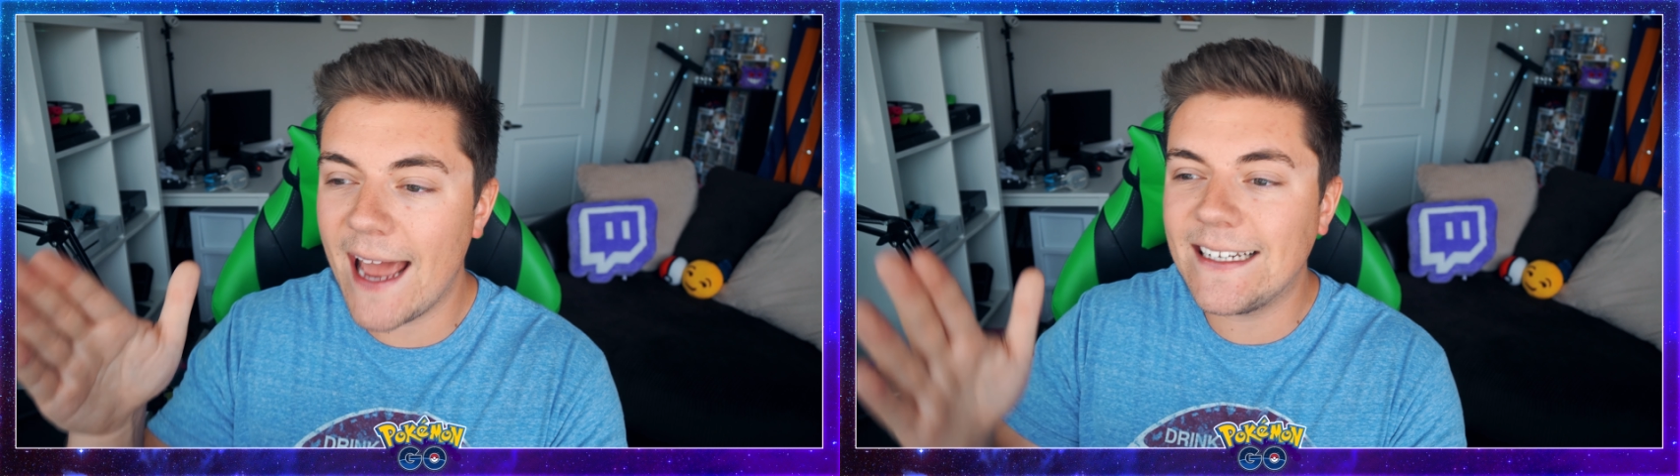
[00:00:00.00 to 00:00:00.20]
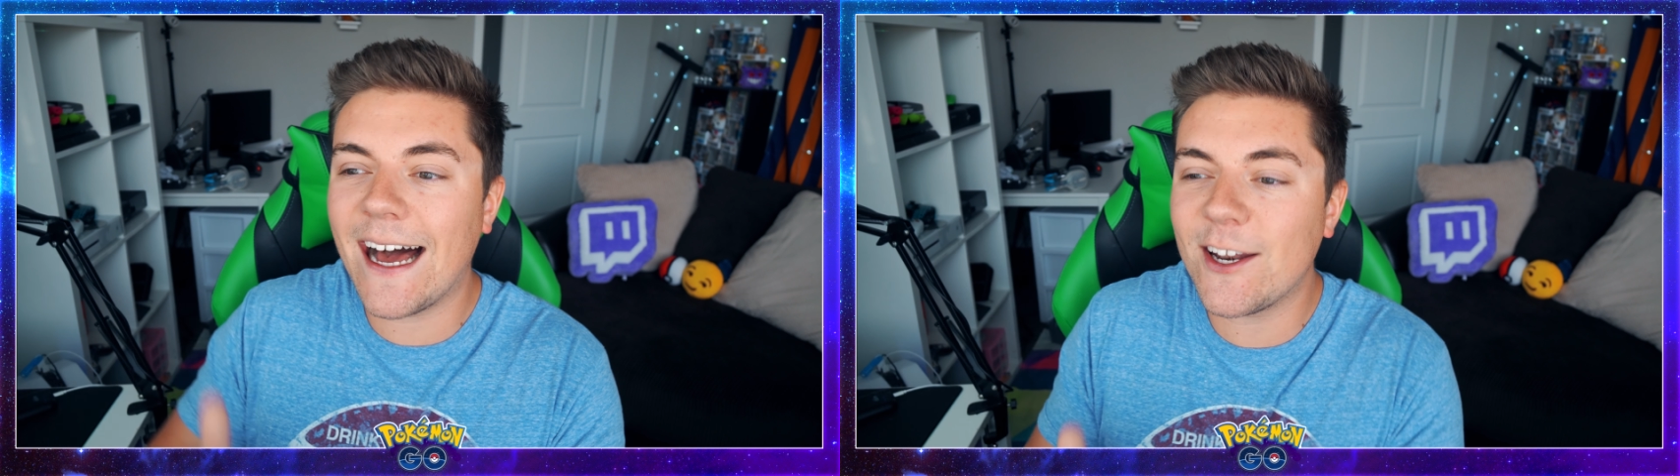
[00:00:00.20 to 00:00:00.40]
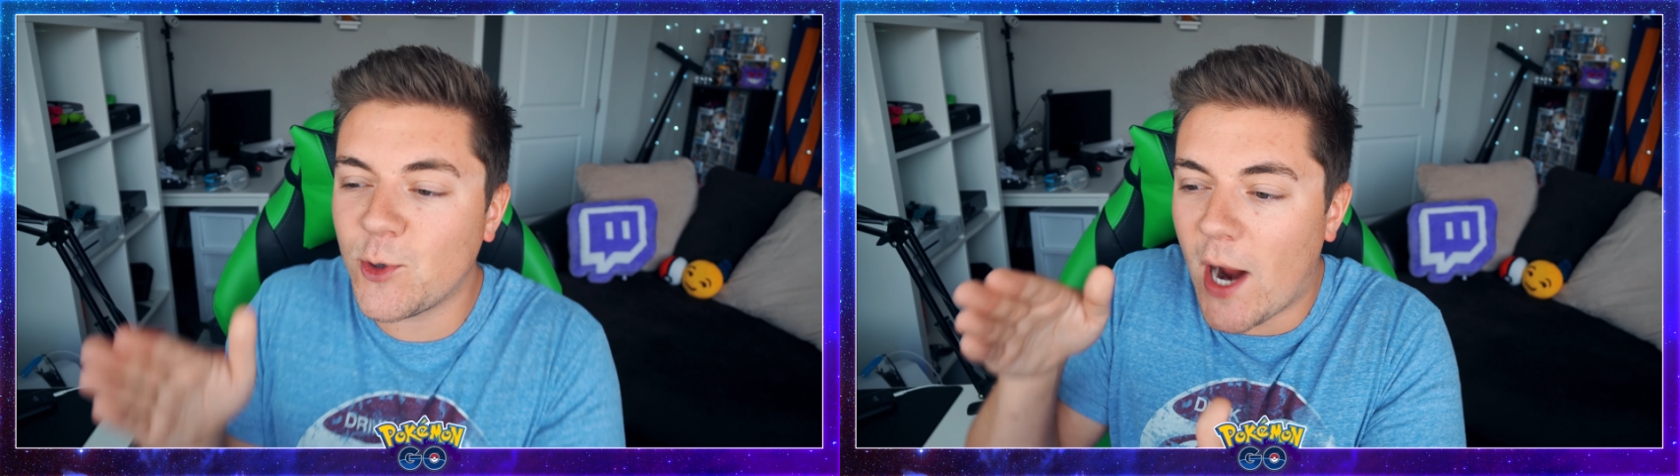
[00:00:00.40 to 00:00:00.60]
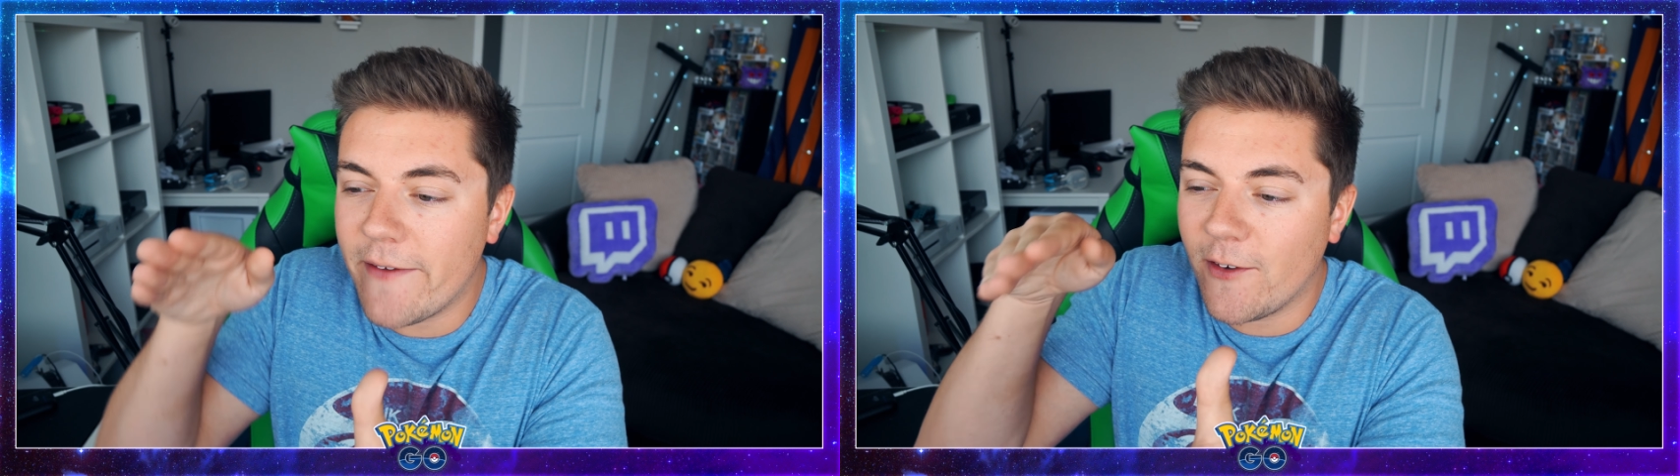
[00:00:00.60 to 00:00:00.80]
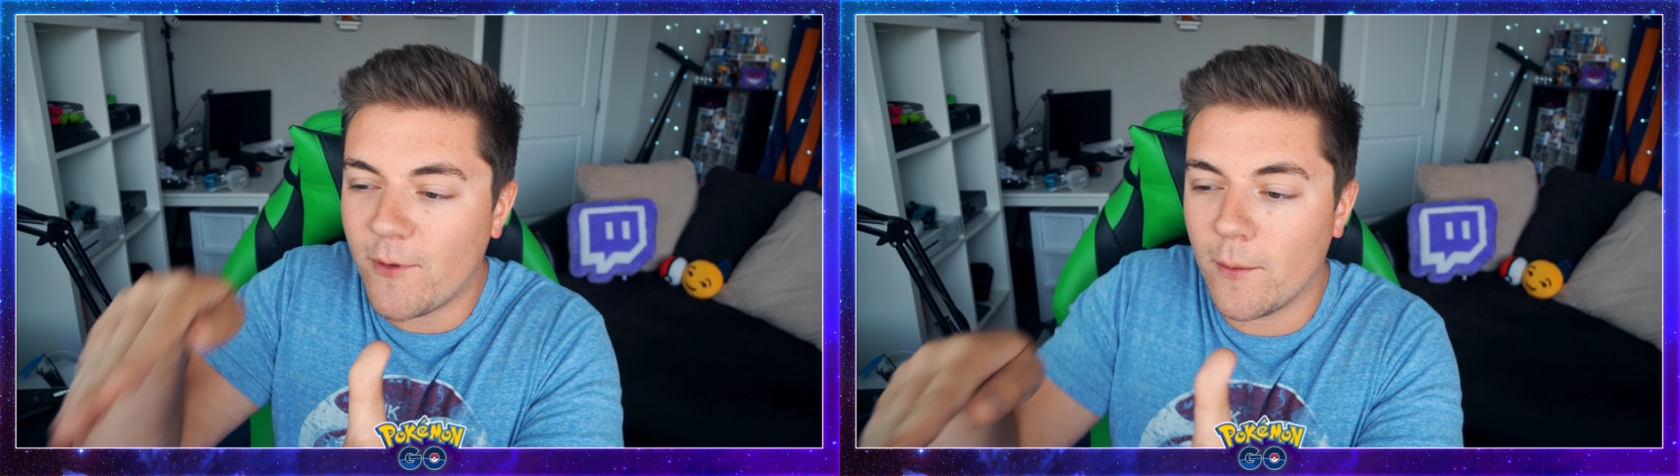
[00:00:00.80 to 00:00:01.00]
and not
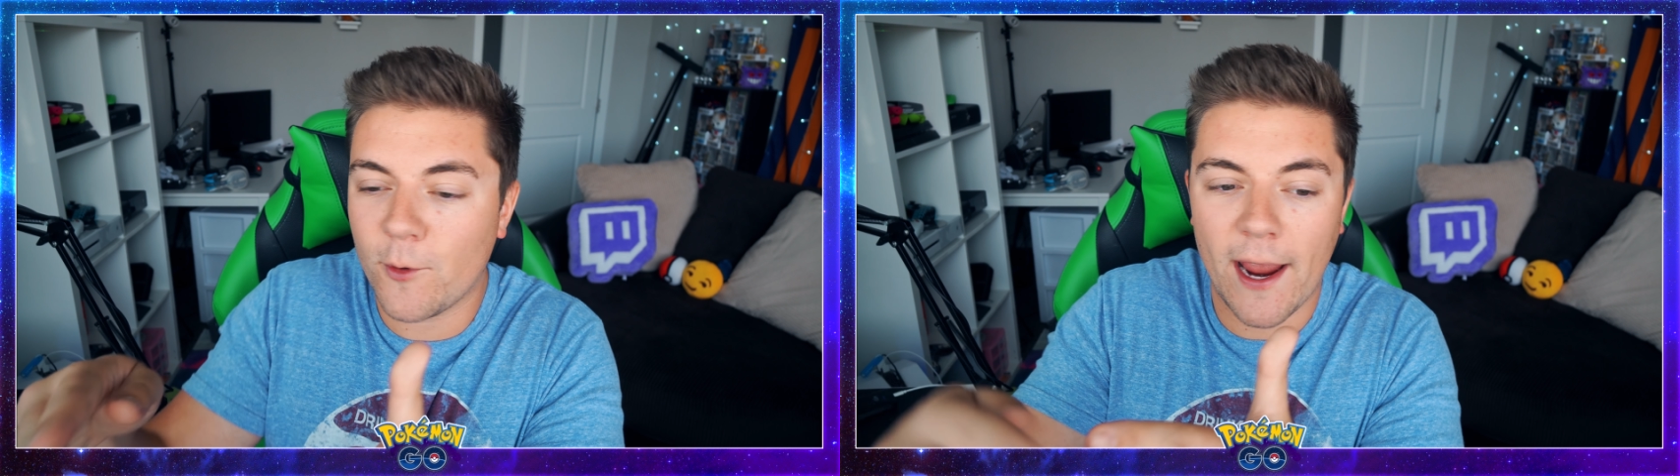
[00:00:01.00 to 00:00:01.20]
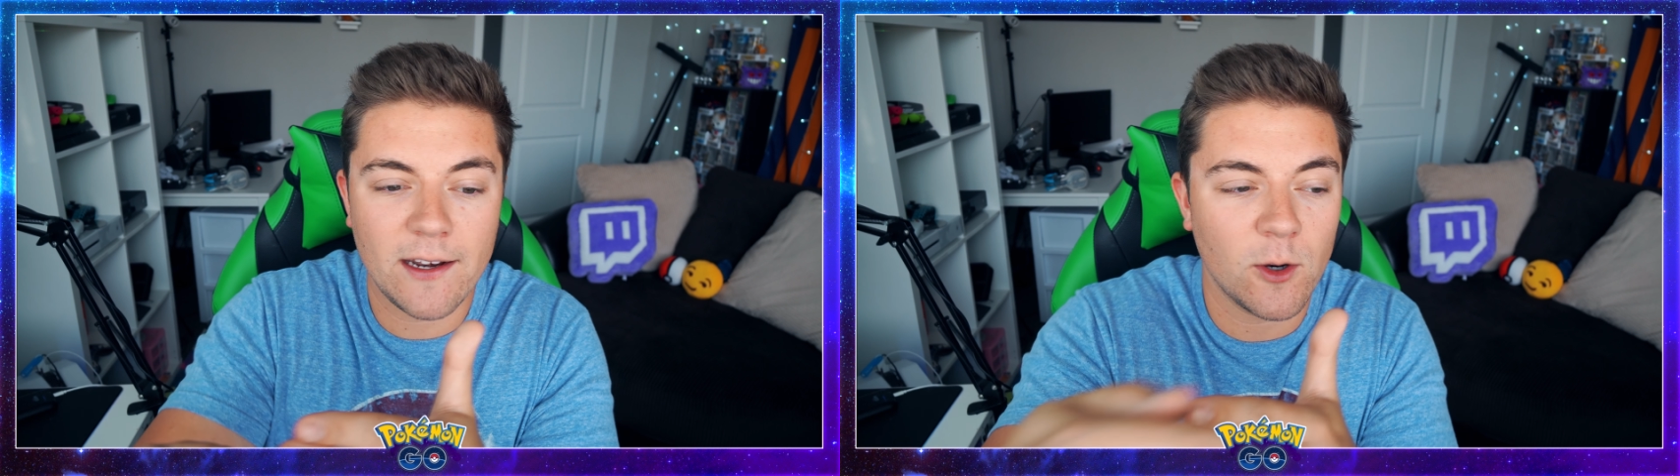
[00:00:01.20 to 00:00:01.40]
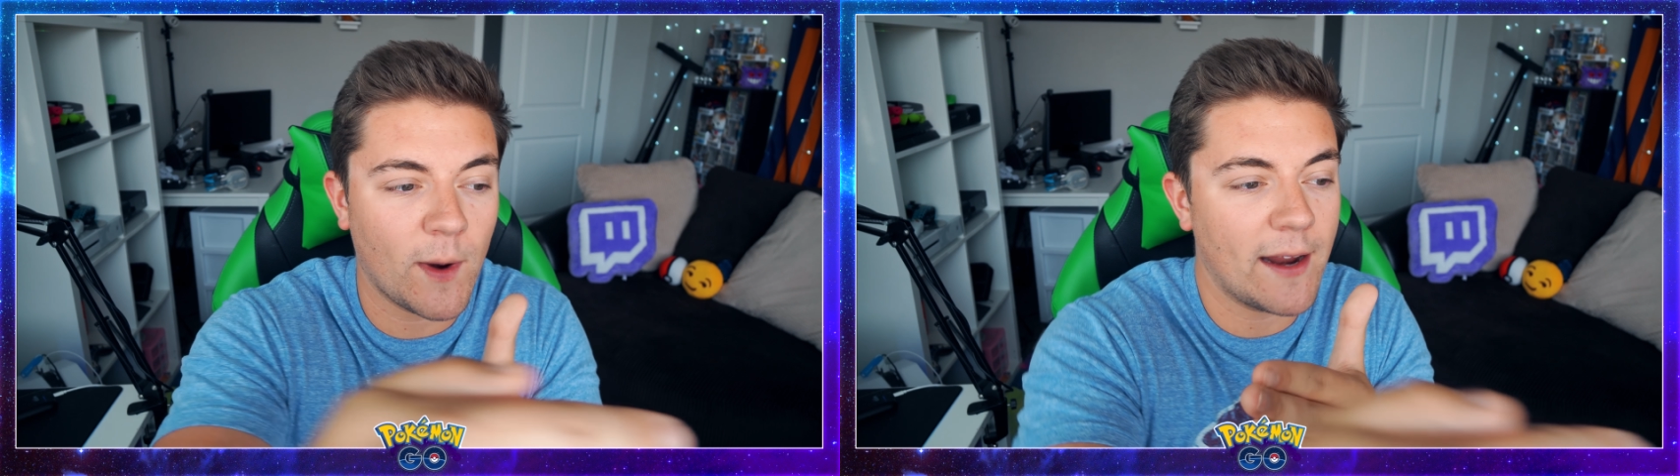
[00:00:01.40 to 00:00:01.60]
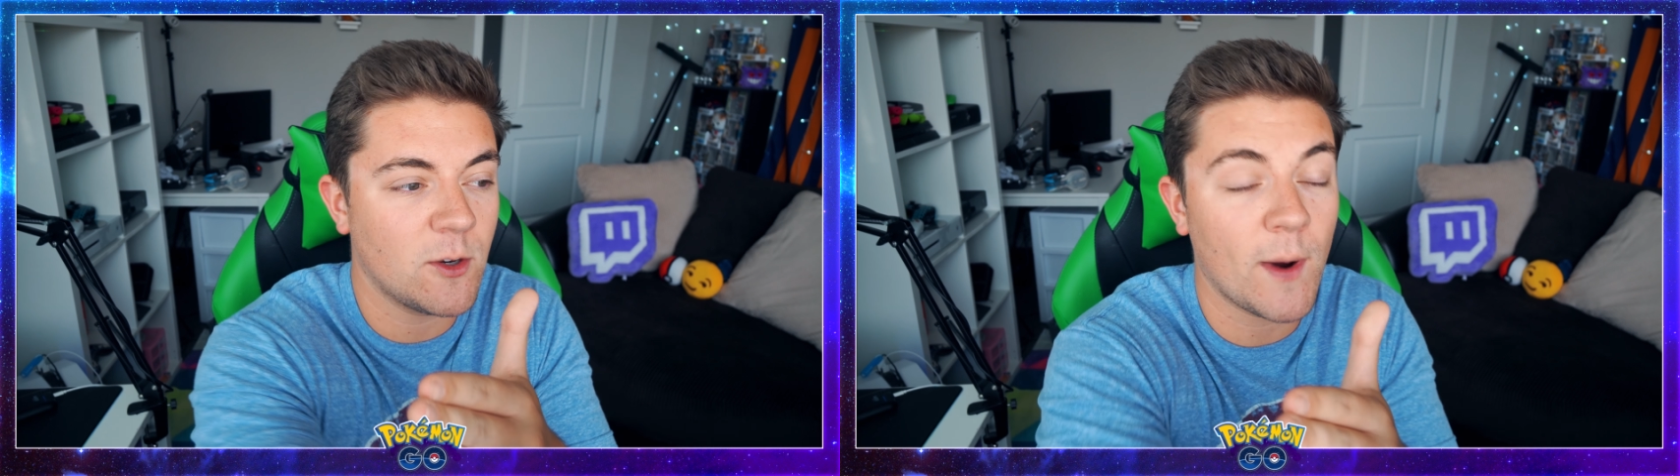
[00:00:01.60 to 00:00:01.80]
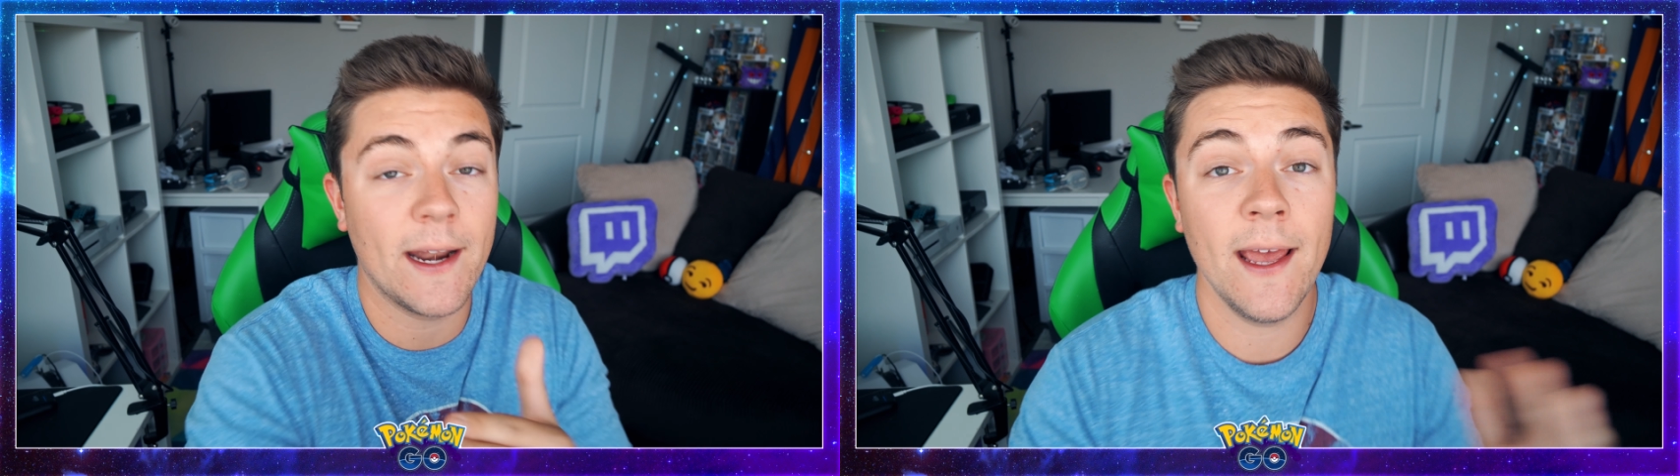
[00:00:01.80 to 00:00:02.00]
driving from raid to raid to
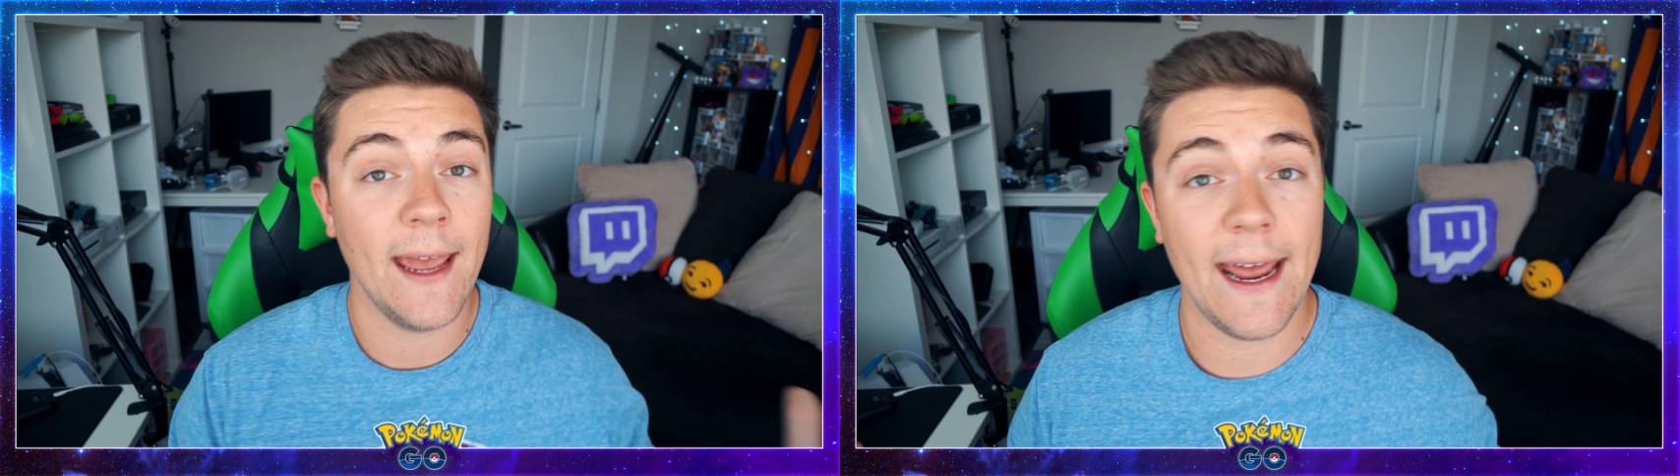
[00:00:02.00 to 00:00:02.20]
raid.